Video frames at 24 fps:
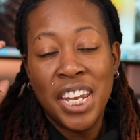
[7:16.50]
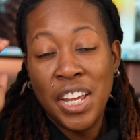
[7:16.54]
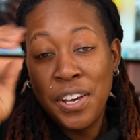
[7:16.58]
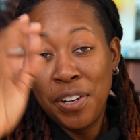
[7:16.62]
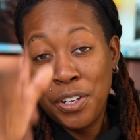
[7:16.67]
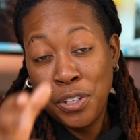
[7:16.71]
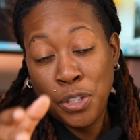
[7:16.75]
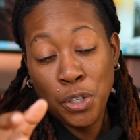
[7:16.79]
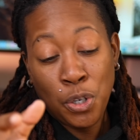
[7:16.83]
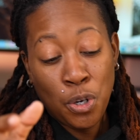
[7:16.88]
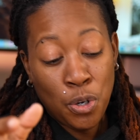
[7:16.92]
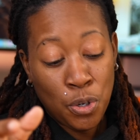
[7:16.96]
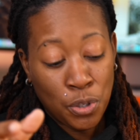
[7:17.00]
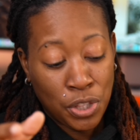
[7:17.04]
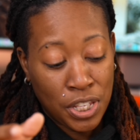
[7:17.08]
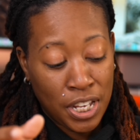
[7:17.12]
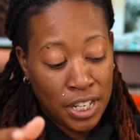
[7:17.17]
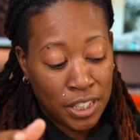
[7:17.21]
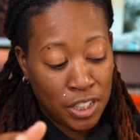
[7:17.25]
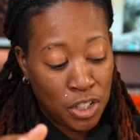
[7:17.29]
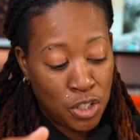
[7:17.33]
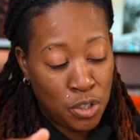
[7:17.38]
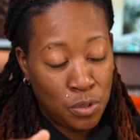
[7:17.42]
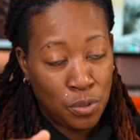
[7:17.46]
Now, another cool
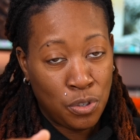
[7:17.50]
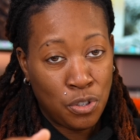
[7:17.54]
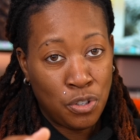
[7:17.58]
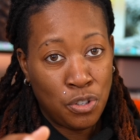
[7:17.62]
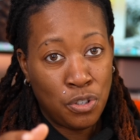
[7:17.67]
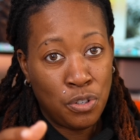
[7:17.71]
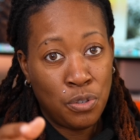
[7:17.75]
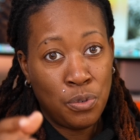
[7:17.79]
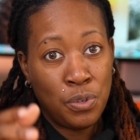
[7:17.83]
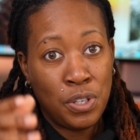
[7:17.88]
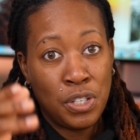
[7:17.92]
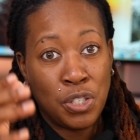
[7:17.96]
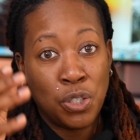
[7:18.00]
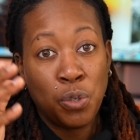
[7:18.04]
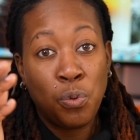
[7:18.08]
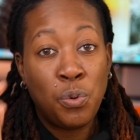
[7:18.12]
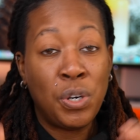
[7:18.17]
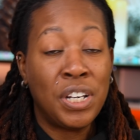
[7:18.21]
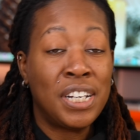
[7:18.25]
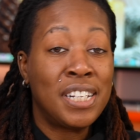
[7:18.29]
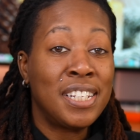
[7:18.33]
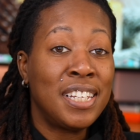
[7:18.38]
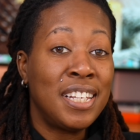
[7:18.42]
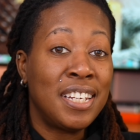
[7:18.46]
thing that you can do is
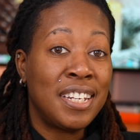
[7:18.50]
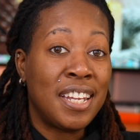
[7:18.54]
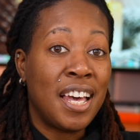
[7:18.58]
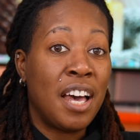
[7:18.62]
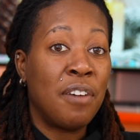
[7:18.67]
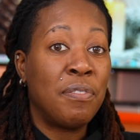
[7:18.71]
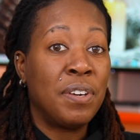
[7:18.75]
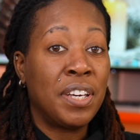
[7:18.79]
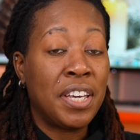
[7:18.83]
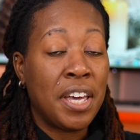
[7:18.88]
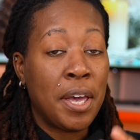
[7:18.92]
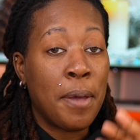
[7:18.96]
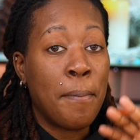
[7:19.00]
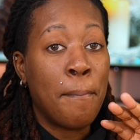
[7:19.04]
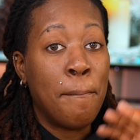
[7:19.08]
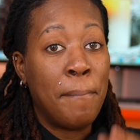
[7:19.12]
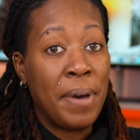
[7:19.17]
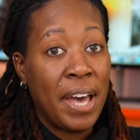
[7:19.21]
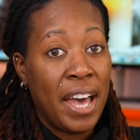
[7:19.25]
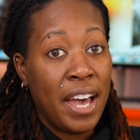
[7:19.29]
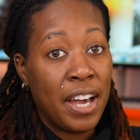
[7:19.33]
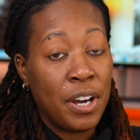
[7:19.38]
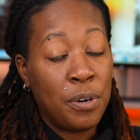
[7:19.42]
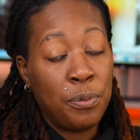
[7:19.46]
quickly navigate
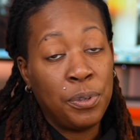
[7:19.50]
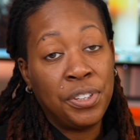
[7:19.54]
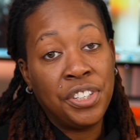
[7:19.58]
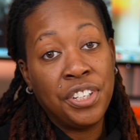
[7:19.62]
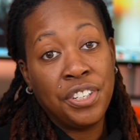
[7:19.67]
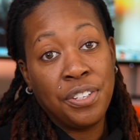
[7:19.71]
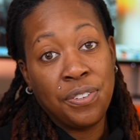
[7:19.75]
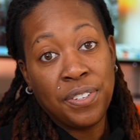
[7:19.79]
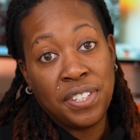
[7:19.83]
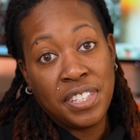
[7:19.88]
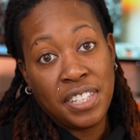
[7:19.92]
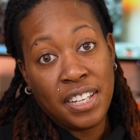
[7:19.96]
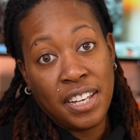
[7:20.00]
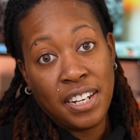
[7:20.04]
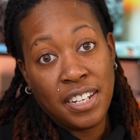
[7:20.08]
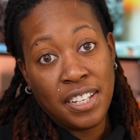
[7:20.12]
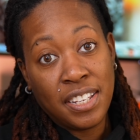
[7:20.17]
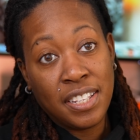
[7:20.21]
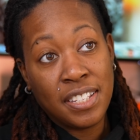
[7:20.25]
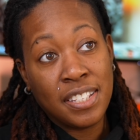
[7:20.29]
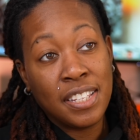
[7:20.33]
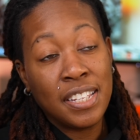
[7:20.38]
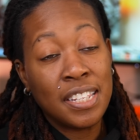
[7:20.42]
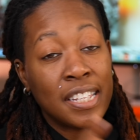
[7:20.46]
back within your
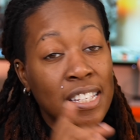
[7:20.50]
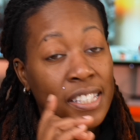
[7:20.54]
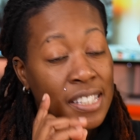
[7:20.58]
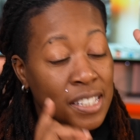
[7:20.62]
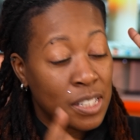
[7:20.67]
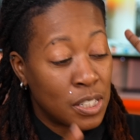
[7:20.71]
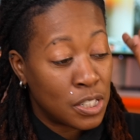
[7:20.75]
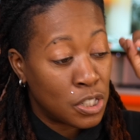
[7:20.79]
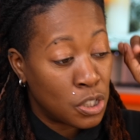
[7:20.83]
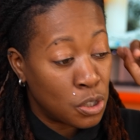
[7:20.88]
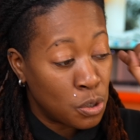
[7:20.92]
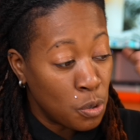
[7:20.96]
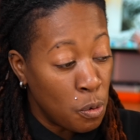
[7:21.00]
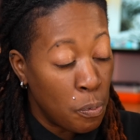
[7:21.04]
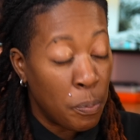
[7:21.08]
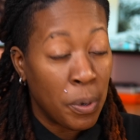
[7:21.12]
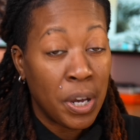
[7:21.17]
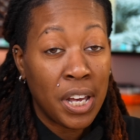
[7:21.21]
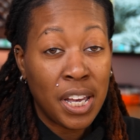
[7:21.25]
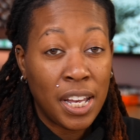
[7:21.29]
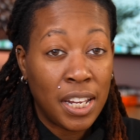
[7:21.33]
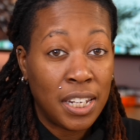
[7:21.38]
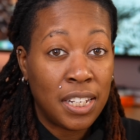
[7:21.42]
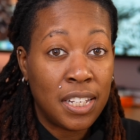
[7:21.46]
settings. And this is
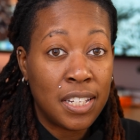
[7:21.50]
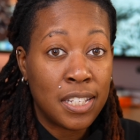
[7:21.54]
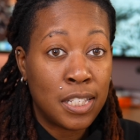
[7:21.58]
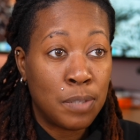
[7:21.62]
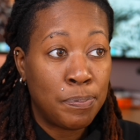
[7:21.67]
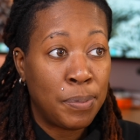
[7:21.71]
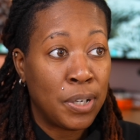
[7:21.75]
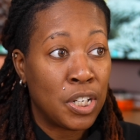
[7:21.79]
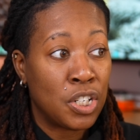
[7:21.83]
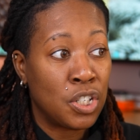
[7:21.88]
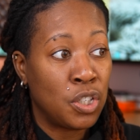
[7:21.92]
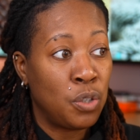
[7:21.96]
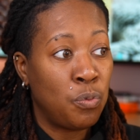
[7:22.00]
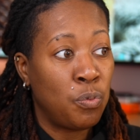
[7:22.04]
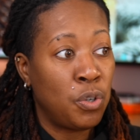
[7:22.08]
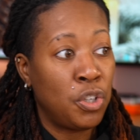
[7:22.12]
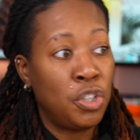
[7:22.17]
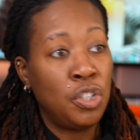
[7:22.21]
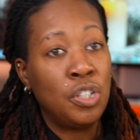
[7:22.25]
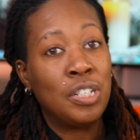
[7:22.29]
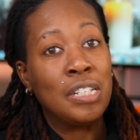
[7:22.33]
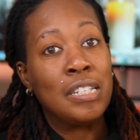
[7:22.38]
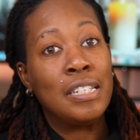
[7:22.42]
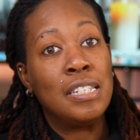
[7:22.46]
super handy, especially
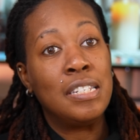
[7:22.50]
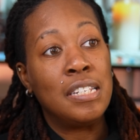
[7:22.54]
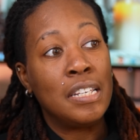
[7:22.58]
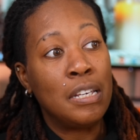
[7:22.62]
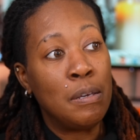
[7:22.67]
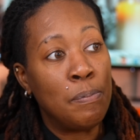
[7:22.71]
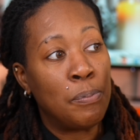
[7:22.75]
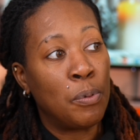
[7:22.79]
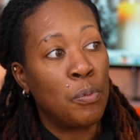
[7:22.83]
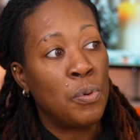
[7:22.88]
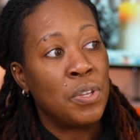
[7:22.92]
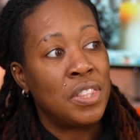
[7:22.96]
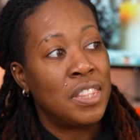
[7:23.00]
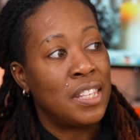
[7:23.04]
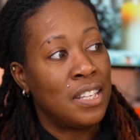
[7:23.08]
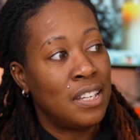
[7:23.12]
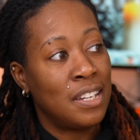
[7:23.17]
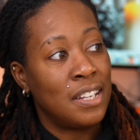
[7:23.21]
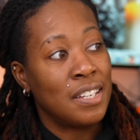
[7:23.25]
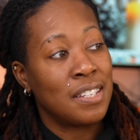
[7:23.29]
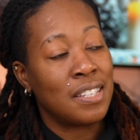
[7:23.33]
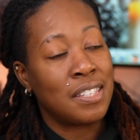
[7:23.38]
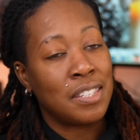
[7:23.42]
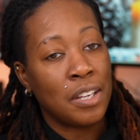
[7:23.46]
when you're deep
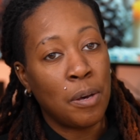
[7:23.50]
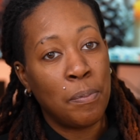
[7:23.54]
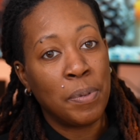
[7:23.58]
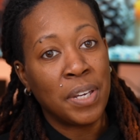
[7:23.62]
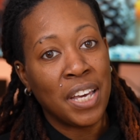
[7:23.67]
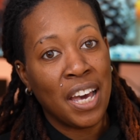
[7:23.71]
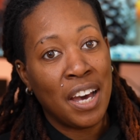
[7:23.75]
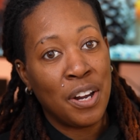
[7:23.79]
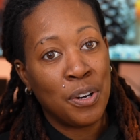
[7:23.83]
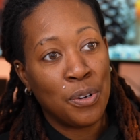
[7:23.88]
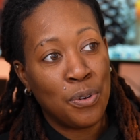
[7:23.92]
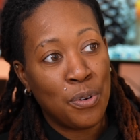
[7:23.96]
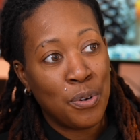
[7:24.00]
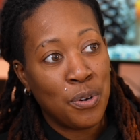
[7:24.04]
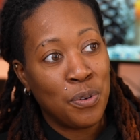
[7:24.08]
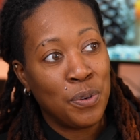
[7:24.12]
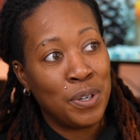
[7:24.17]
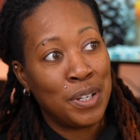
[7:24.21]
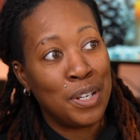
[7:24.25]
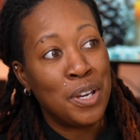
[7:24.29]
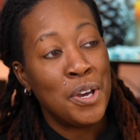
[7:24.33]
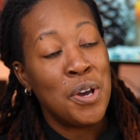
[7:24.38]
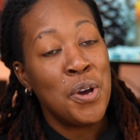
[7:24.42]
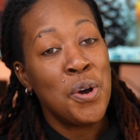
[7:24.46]
within a
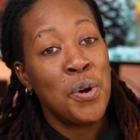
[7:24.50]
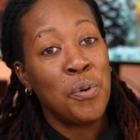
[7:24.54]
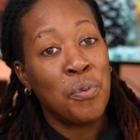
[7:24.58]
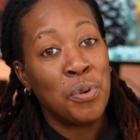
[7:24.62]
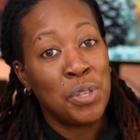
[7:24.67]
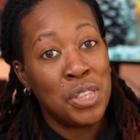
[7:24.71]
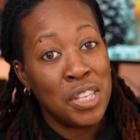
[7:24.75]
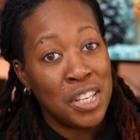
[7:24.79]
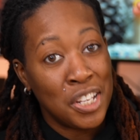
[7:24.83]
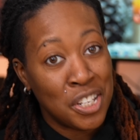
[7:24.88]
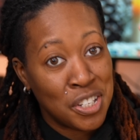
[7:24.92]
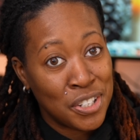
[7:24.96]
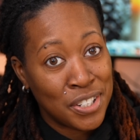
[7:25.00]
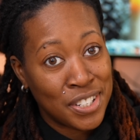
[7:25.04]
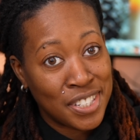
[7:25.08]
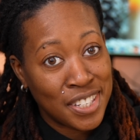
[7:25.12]
subcategory within your